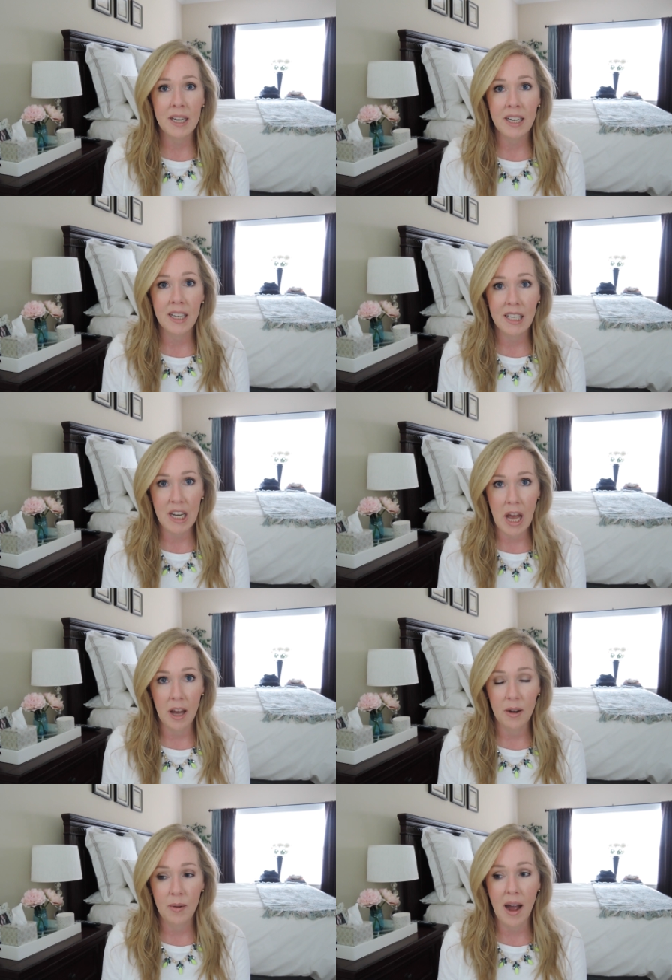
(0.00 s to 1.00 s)
me
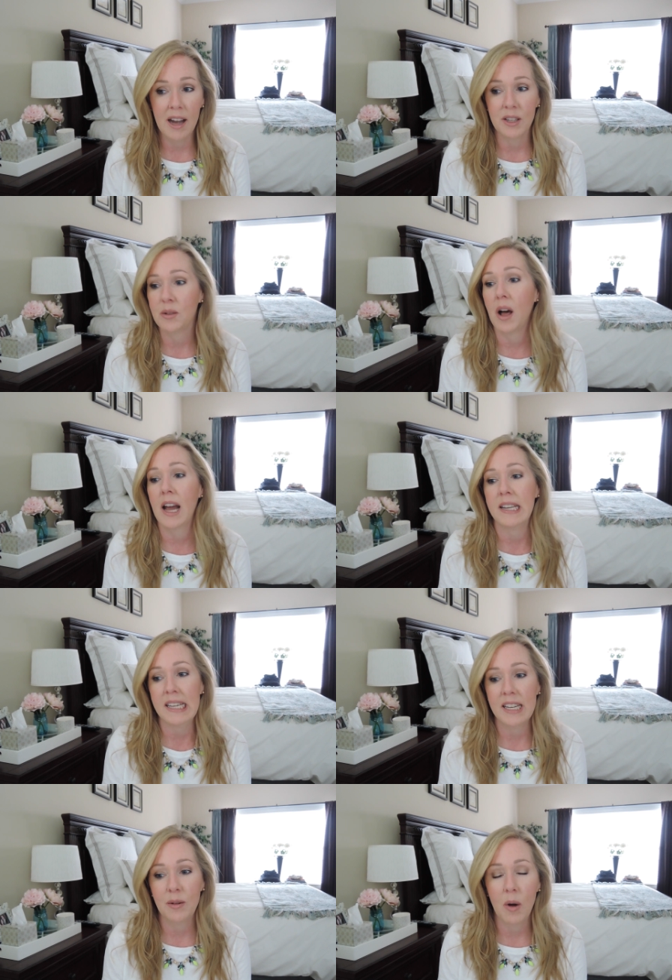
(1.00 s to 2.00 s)
know how you like
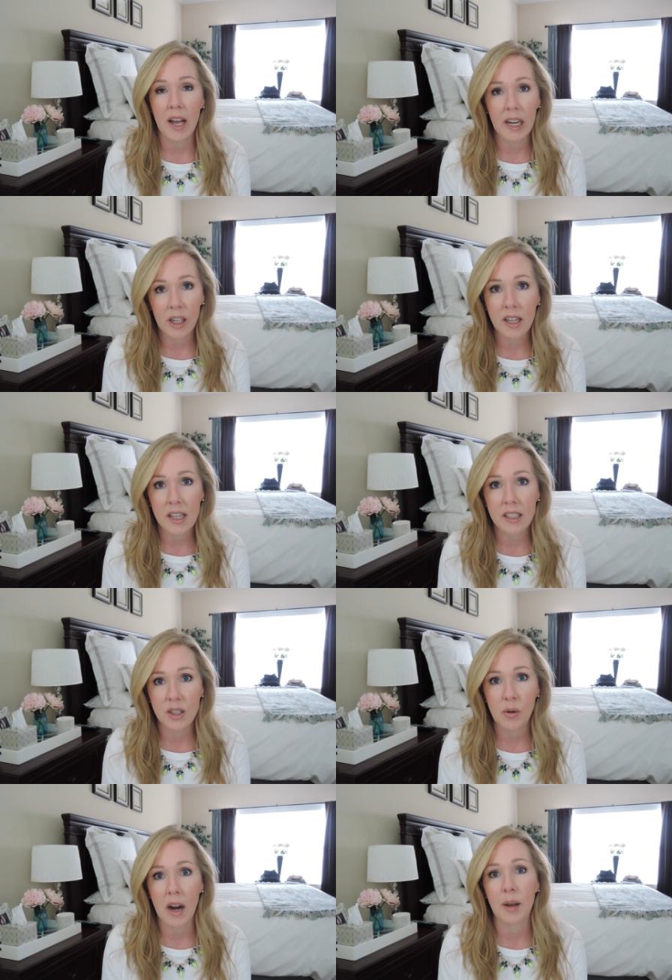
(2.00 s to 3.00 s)
it, what
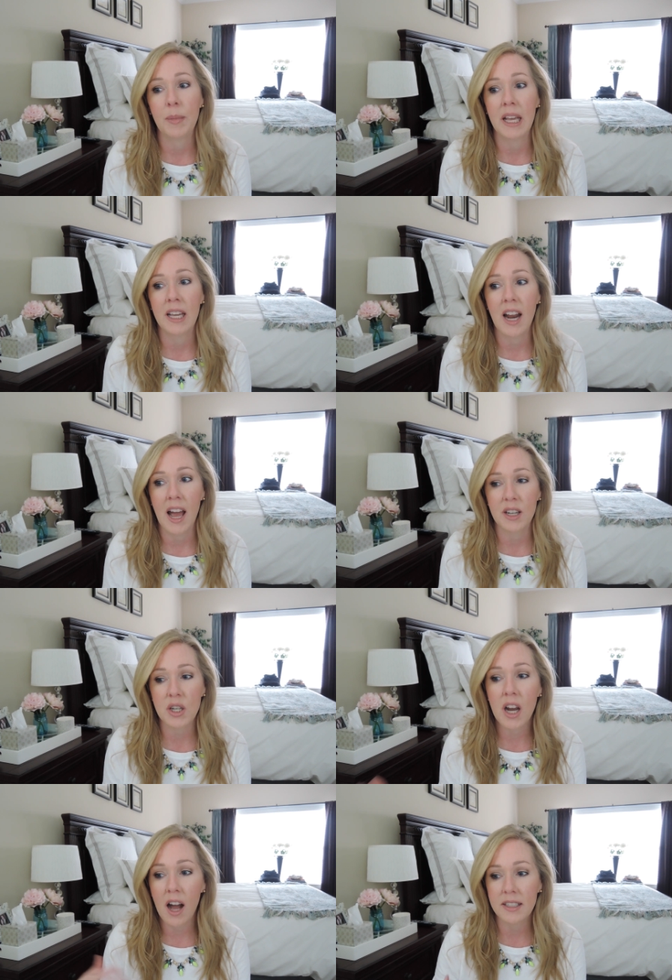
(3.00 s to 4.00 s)
areas you recommend. I
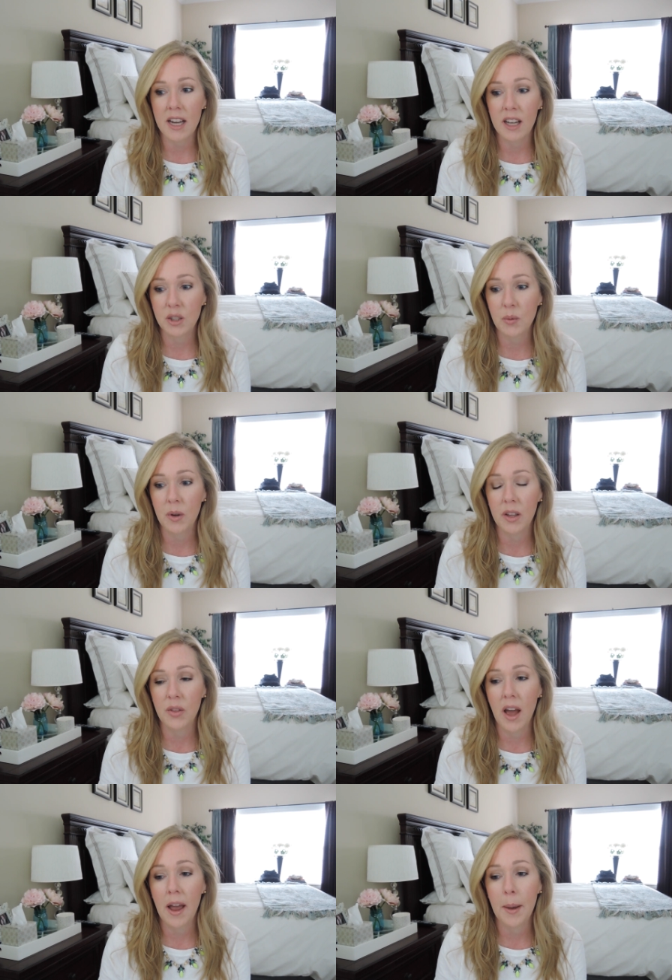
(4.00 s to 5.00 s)
actually got in touch with
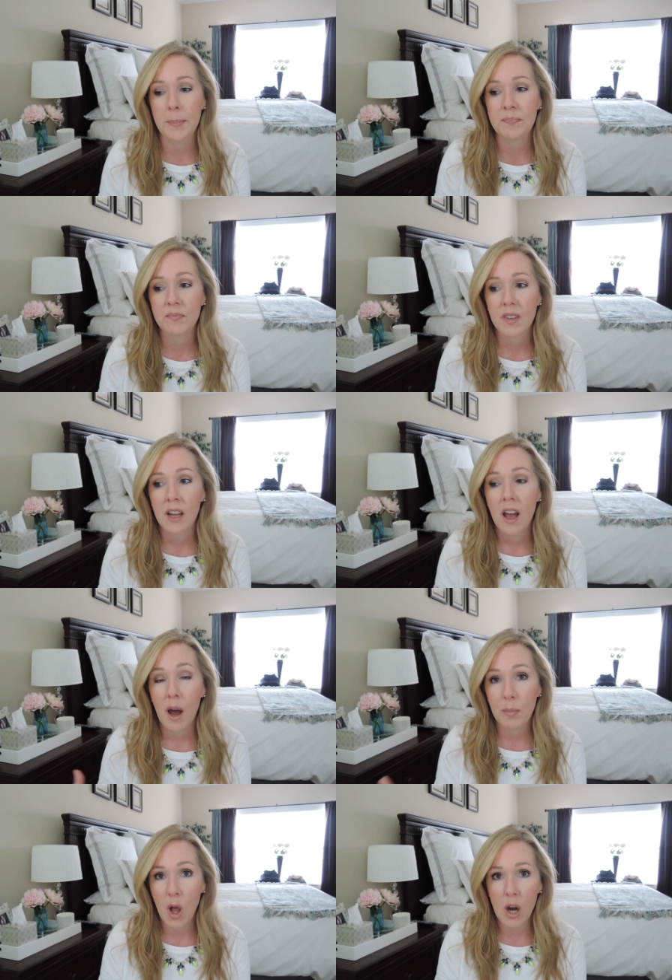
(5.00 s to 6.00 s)
um,
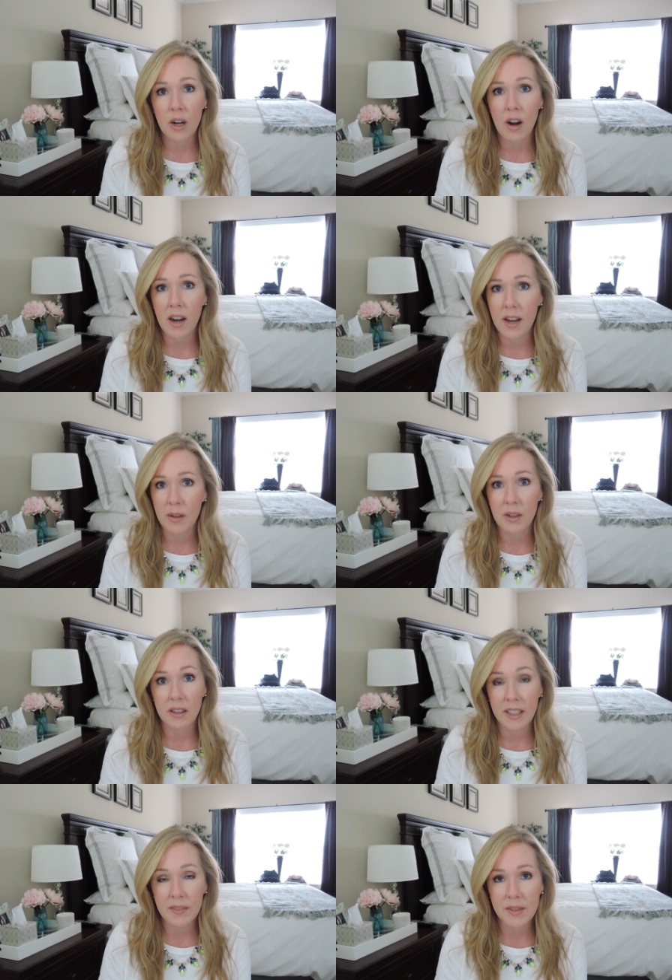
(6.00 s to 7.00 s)
a blogger I know
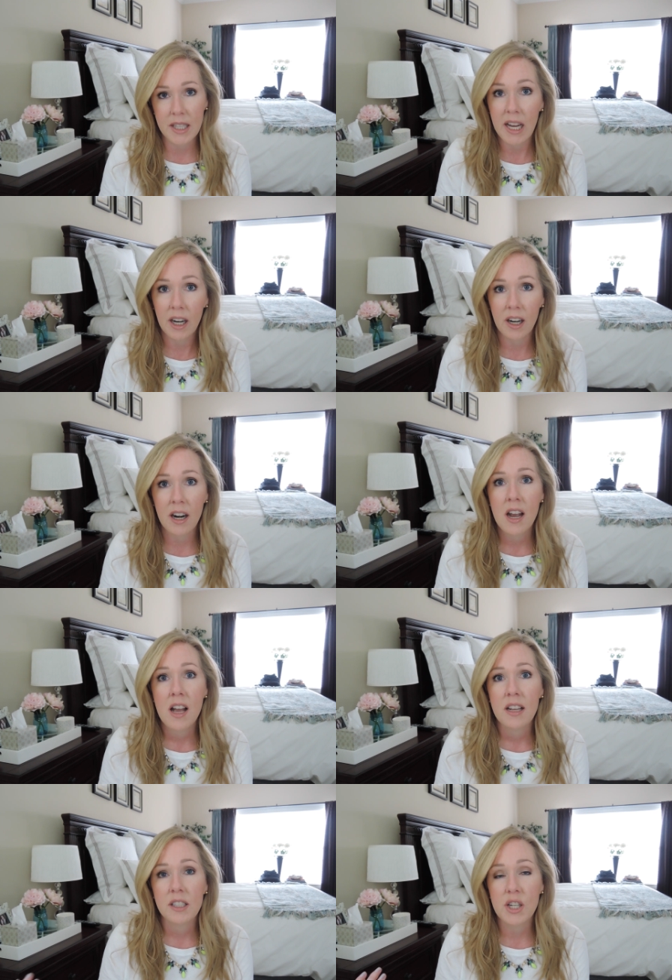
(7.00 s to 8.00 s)
that lives there.
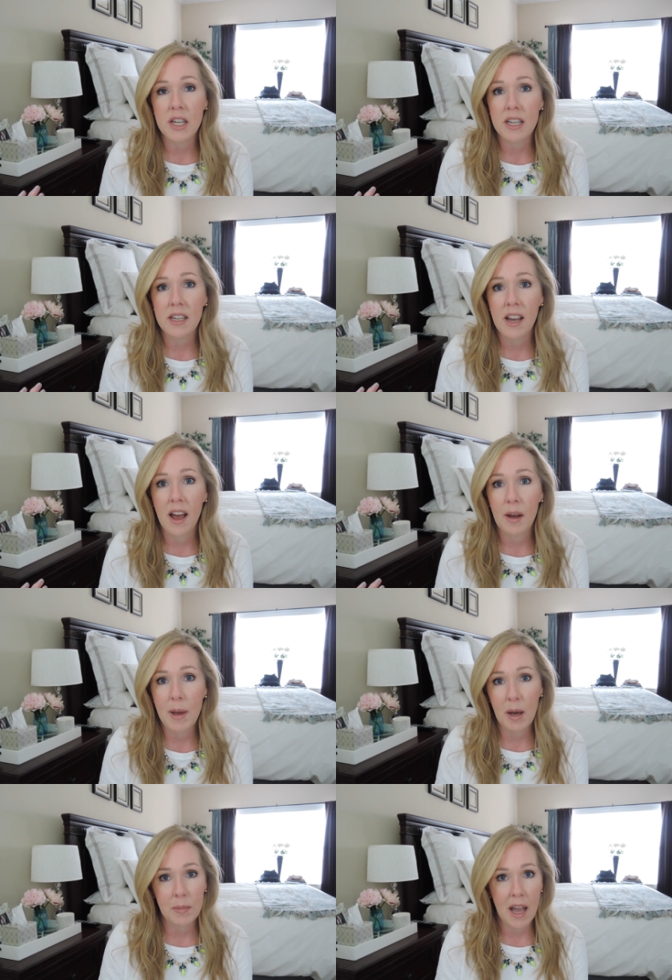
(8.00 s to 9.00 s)
She um,
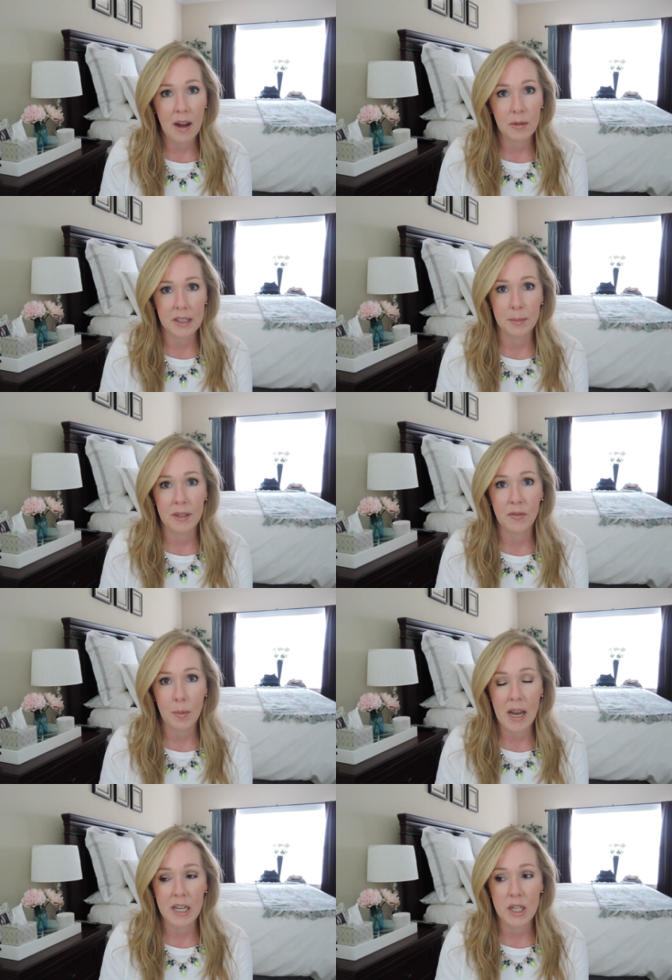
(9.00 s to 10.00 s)
helped me out with some
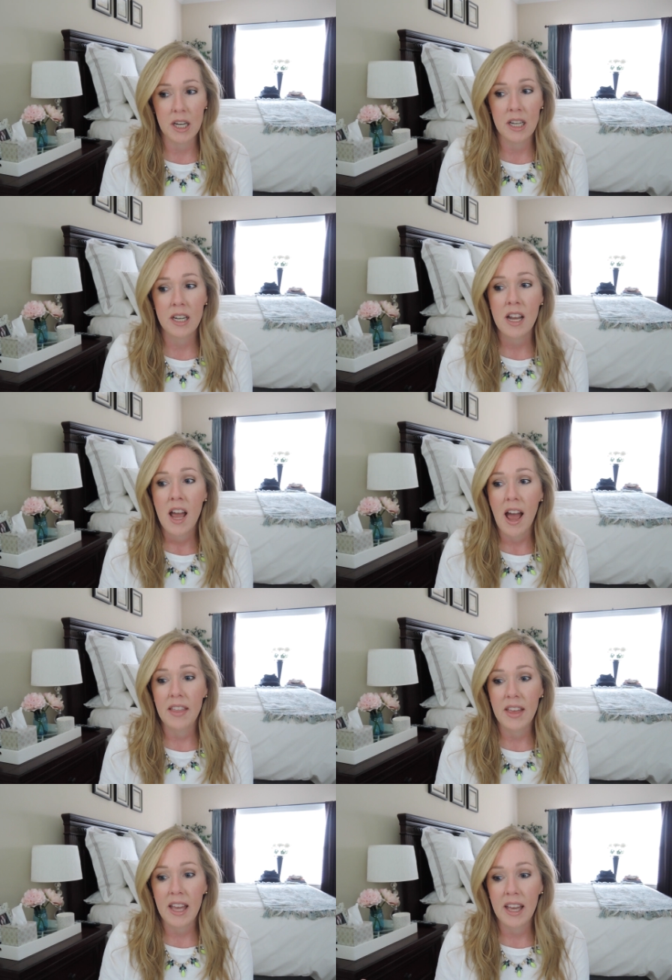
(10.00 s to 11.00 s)
information.
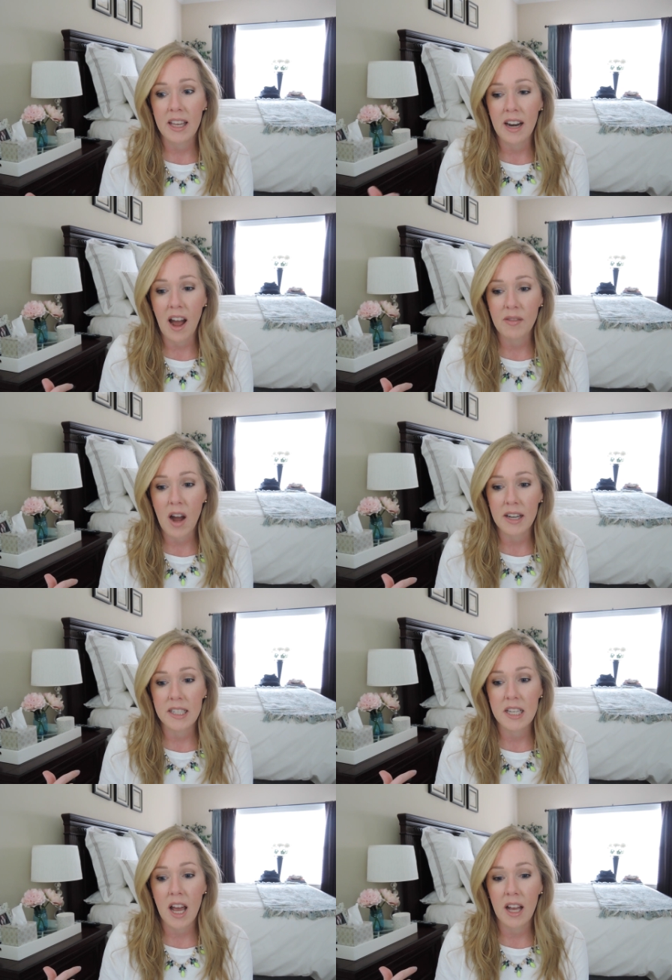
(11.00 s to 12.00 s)
And then I've gotten
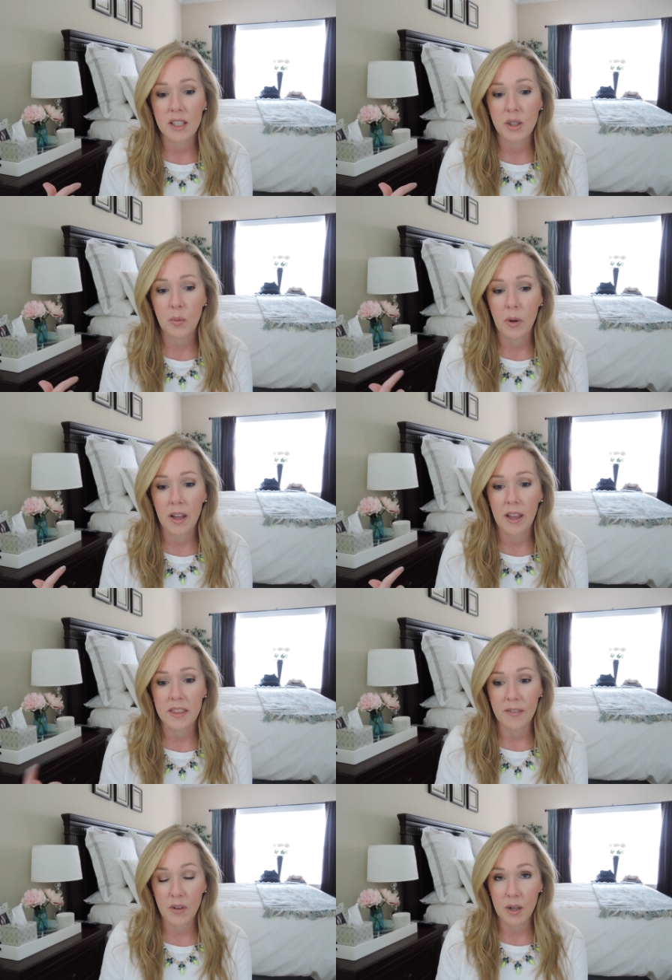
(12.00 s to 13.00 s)
in touch
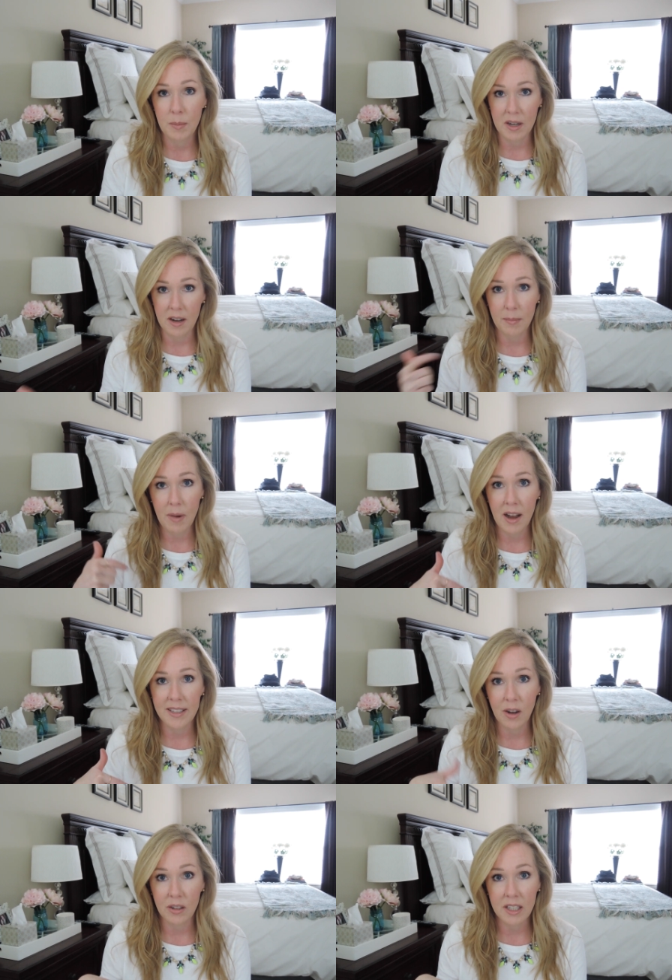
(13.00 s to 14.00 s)
with a friend of
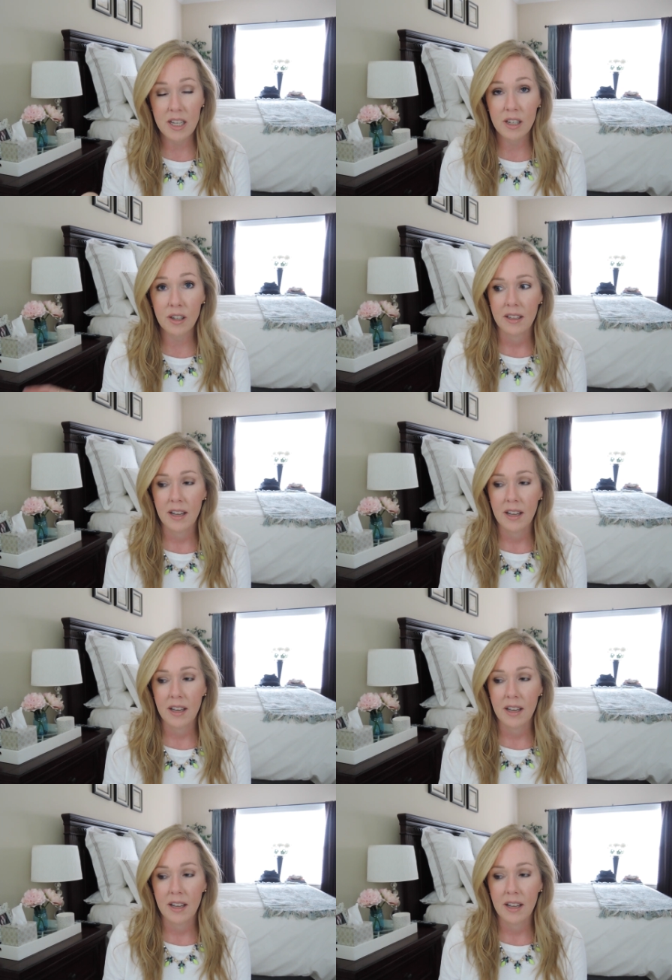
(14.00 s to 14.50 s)
mine on here